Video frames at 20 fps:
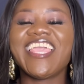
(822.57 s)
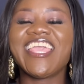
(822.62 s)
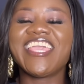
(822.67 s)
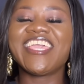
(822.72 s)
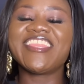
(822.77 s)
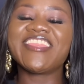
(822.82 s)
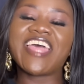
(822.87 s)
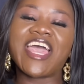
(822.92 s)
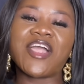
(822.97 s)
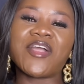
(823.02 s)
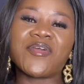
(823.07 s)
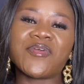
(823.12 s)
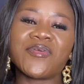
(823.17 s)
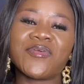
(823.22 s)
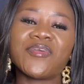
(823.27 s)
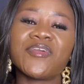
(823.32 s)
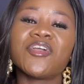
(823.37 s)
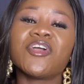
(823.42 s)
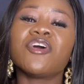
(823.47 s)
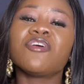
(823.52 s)
Now,
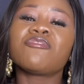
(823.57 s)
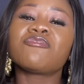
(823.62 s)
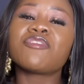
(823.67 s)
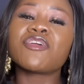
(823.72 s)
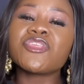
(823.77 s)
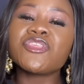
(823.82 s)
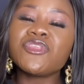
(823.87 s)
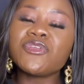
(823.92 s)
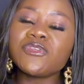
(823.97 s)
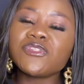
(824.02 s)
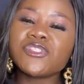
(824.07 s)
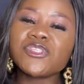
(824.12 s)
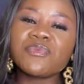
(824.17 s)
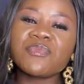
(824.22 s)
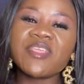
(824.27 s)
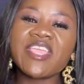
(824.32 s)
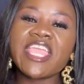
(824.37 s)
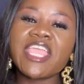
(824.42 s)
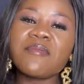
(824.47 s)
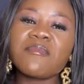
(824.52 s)
for you to
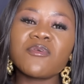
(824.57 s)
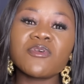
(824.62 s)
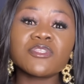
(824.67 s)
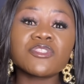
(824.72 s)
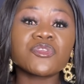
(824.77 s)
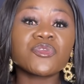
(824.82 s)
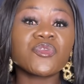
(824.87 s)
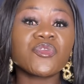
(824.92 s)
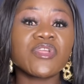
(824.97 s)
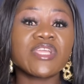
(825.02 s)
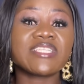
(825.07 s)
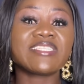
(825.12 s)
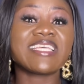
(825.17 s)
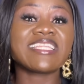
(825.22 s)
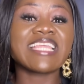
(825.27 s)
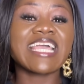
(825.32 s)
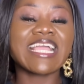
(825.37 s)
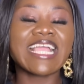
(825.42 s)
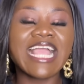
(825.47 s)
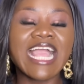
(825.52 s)
be able to create an
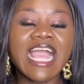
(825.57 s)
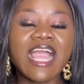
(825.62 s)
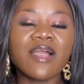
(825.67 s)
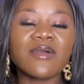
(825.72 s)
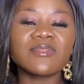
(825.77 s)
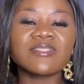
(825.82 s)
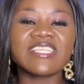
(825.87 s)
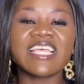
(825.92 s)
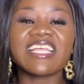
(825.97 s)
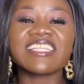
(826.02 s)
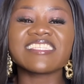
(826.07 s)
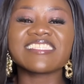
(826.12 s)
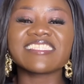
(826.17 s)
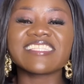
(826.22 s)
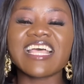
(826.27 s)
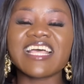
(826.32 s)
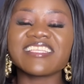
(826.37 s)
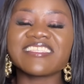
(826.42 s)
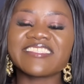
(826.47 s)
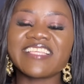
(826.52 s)
account and
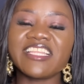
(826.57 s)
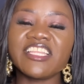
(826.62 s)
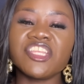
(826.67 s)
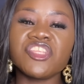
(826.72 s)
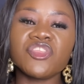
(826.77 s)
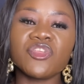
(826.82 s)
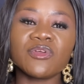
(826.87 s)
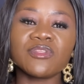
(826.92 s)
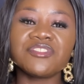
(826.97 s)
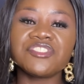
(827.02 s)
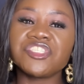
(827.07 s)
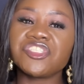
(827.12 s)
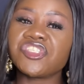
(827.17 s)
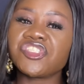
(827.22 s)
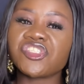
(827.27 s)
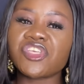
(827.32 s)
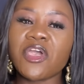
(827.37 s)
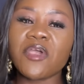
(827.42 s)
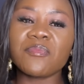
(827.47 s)
start selling your digital